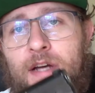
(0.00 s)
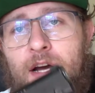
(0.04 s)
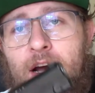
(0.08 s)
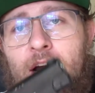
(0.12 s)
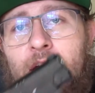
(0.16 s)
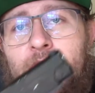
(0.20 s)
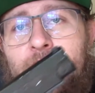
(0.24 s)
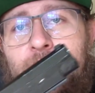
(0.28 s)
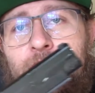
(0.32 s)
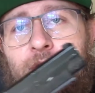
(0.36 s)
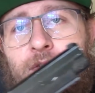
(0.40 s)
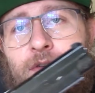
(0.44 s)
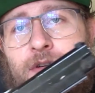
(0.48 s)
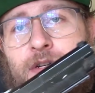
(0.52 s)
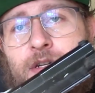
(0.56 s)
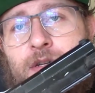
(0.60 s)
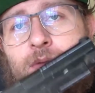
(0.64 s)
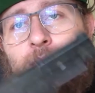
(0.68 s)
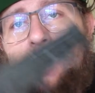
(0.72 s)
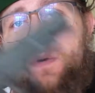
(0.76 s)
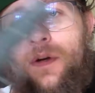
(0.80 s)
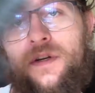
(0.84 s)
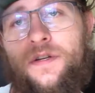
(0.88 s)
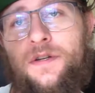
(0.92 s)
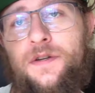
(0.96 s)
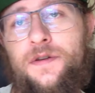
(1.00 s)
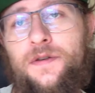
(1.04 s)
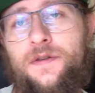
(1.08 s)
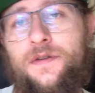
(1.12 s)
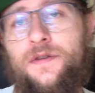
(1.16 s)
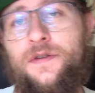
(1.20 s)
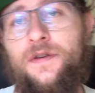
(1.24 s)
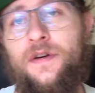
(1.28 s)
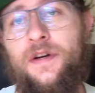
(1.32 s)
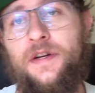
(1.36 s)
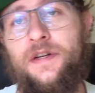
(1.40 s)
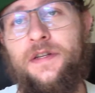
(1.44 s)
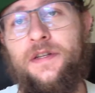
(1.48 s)
I do just want to
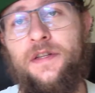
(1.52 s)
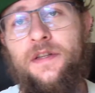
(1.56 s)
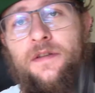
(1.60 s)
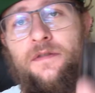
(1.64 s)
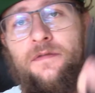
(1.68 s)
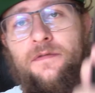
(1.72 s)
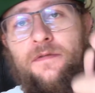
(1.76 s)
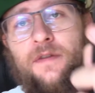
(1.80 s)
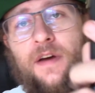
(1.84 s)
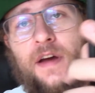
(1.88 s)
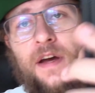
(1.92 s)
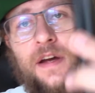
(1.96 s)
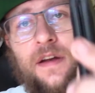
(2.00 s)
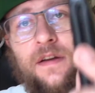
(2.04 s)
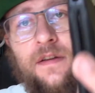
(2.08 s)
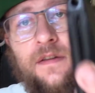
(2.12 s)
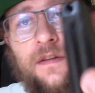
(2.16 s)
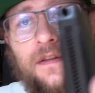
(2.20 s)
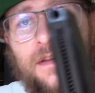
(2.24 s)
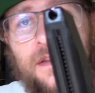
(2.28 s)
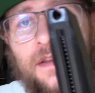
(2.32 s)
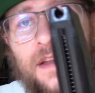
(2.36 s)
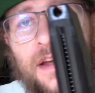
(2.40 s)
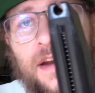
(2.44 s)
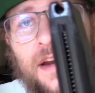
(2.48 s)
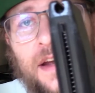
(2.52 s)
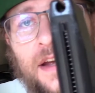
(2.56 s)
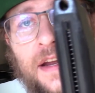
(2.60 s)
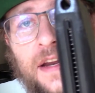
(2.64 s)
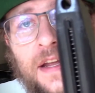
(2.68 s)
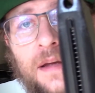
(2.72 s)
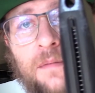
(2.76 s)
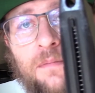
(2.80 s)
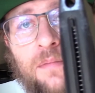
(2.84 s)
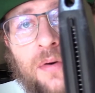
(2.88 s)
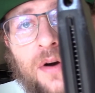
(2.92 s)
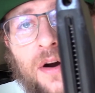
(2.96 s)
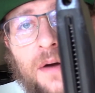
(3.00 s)
stress the fact that any
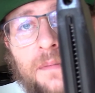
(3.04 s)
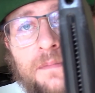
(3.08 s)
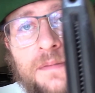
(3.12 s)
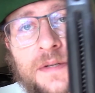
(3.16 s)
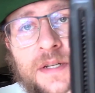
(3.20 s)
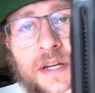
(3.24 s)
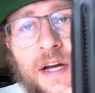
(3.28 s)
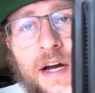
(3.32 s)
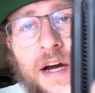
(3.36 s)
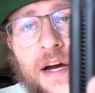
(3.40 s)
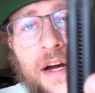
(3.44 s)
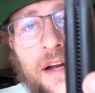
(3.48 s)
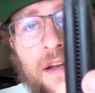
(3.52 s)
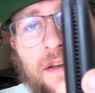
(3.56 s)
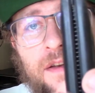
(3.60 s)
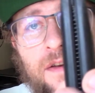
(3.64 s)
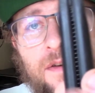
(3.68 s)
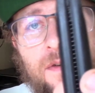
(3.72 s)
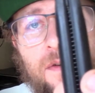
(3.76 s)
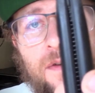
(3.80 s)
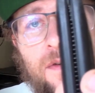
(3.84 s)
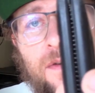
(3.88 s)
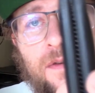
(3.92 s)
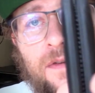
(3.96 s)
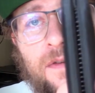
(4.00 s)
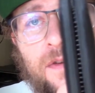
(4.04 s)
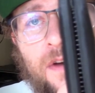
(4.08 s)
props I use